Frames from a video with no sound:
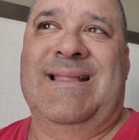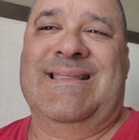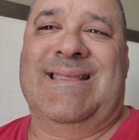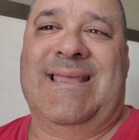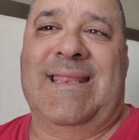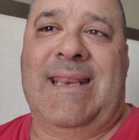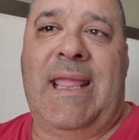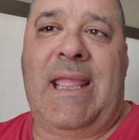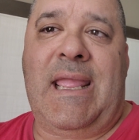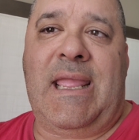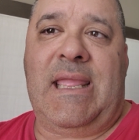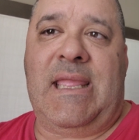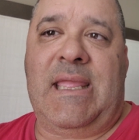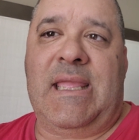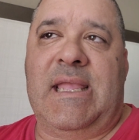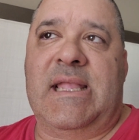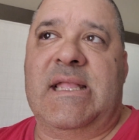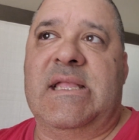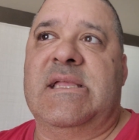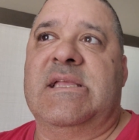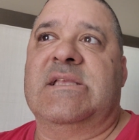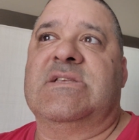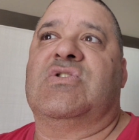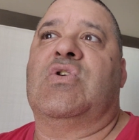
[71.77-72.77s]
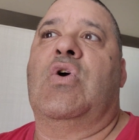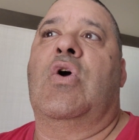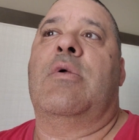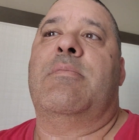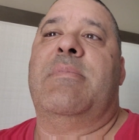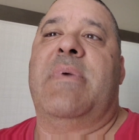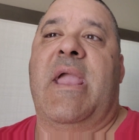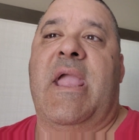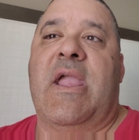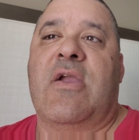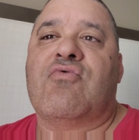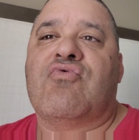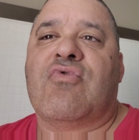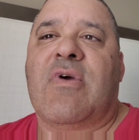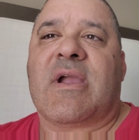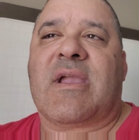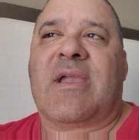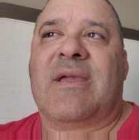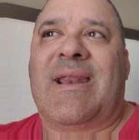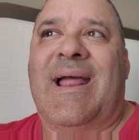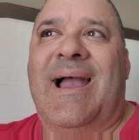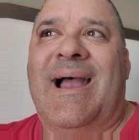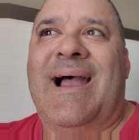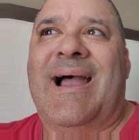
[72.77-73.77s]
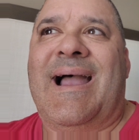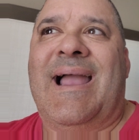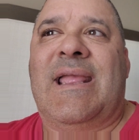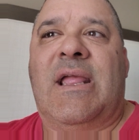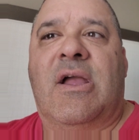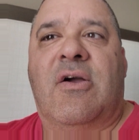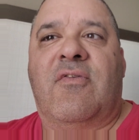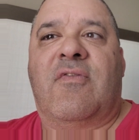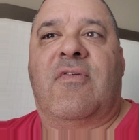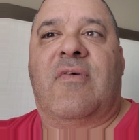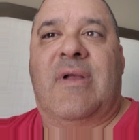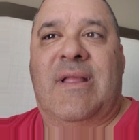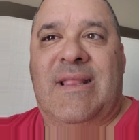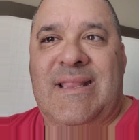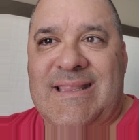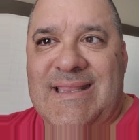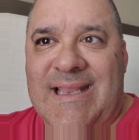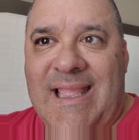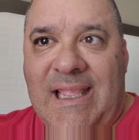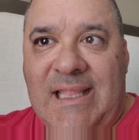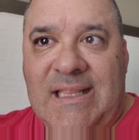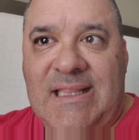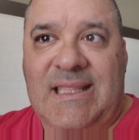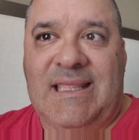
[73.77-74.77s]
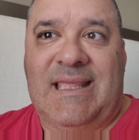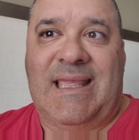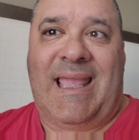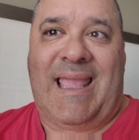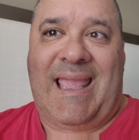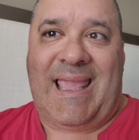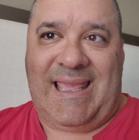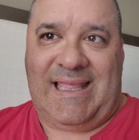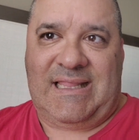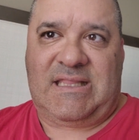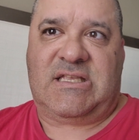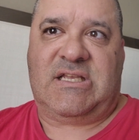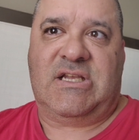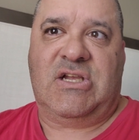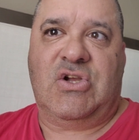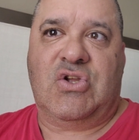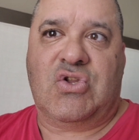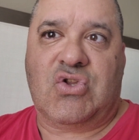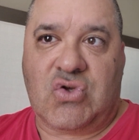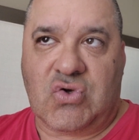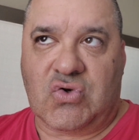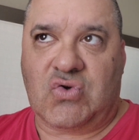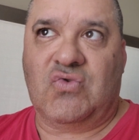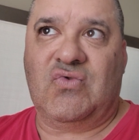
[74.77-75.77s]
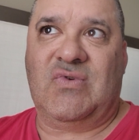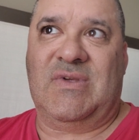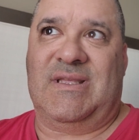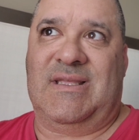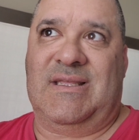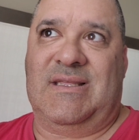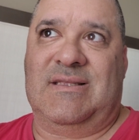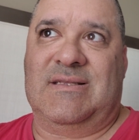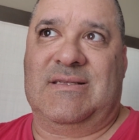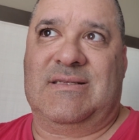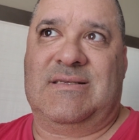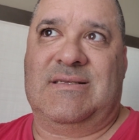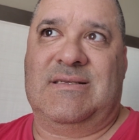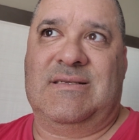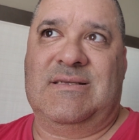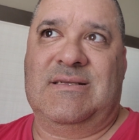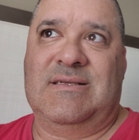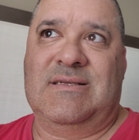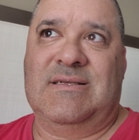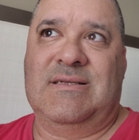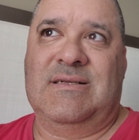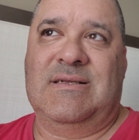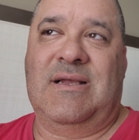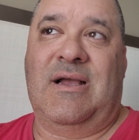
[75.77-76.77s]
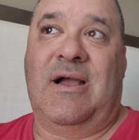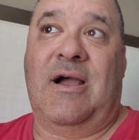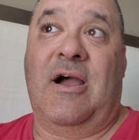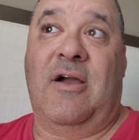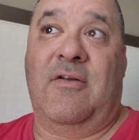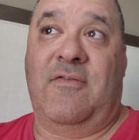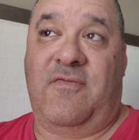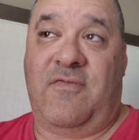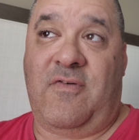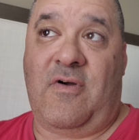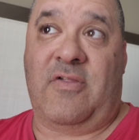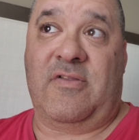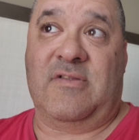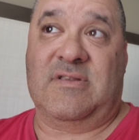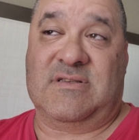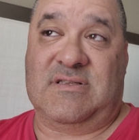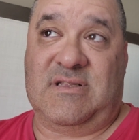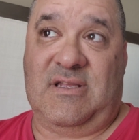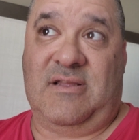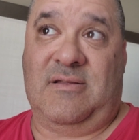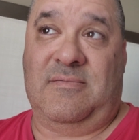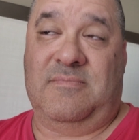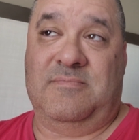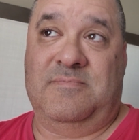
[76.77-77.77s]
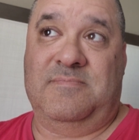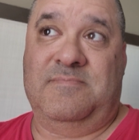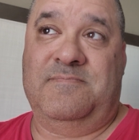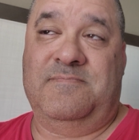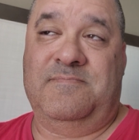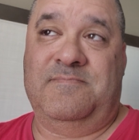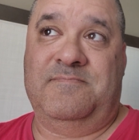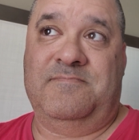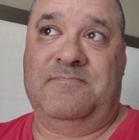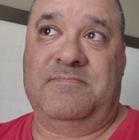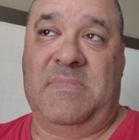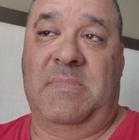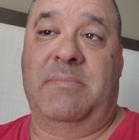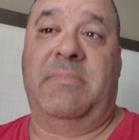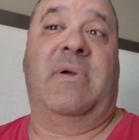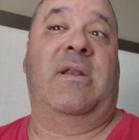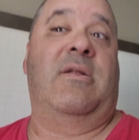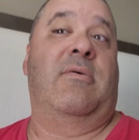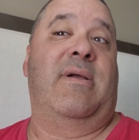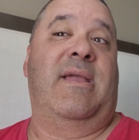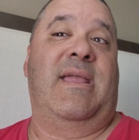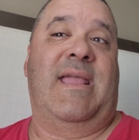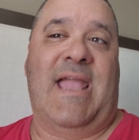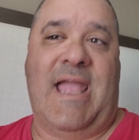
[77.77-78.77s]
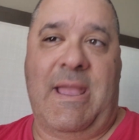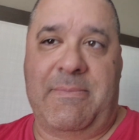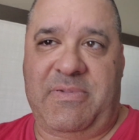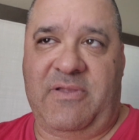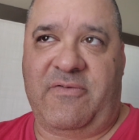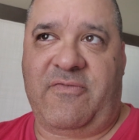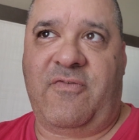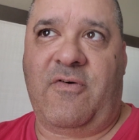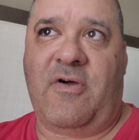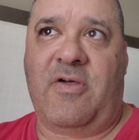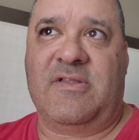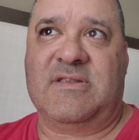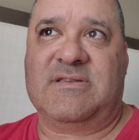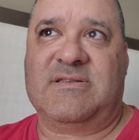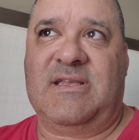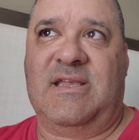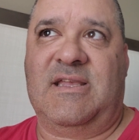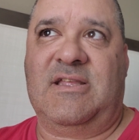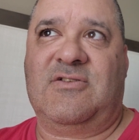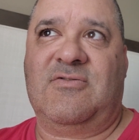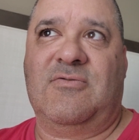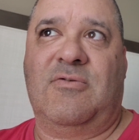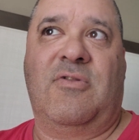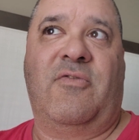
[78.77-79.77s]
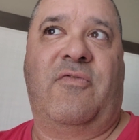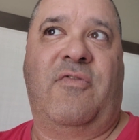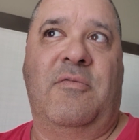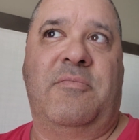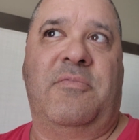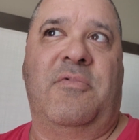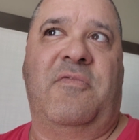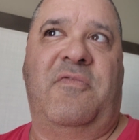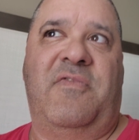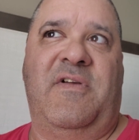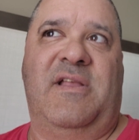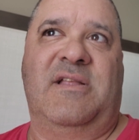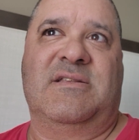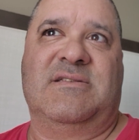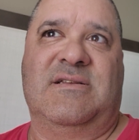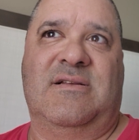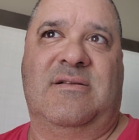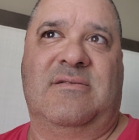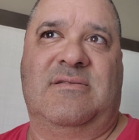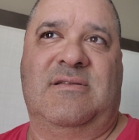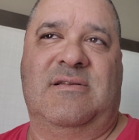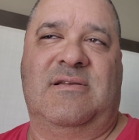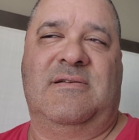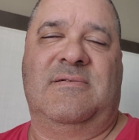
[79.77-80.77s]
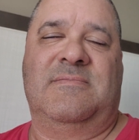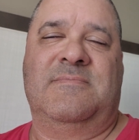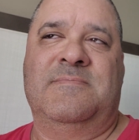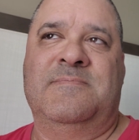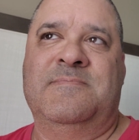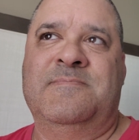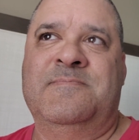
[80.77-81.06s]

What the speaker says: Today is going to be a record high of 98 degrees on Father's Day. By the way, happy Father's Day to all the football fans out there.